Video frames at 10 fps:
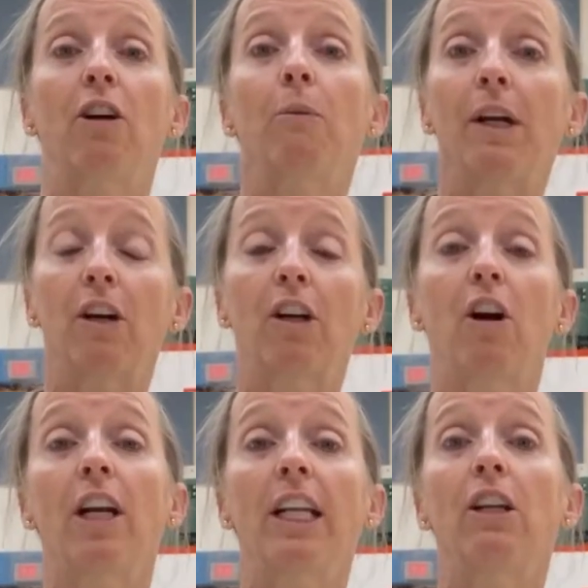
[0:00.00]
We are
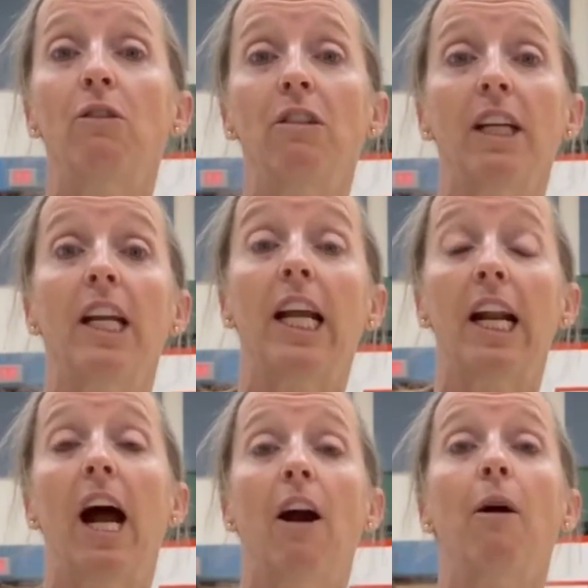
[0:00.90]
currently using it in
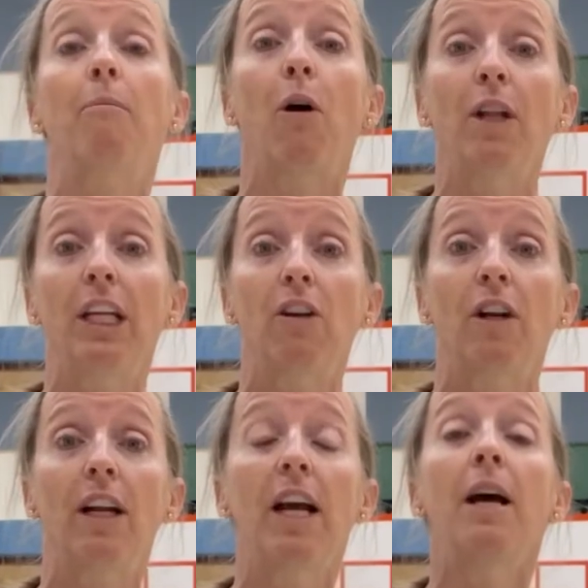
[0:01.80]
our bowling unit,